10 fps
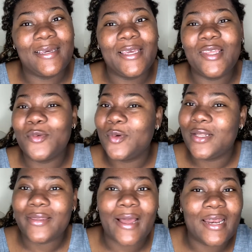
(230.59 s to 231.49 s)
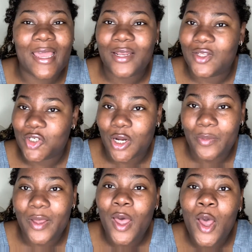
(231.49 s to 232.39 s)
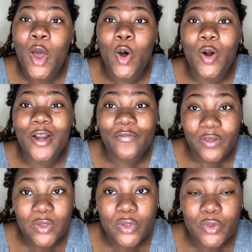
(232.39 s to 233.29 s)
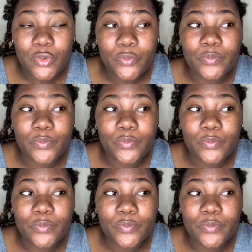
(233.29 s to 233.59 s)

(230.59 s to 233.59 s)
You will not get the job. Or if you do,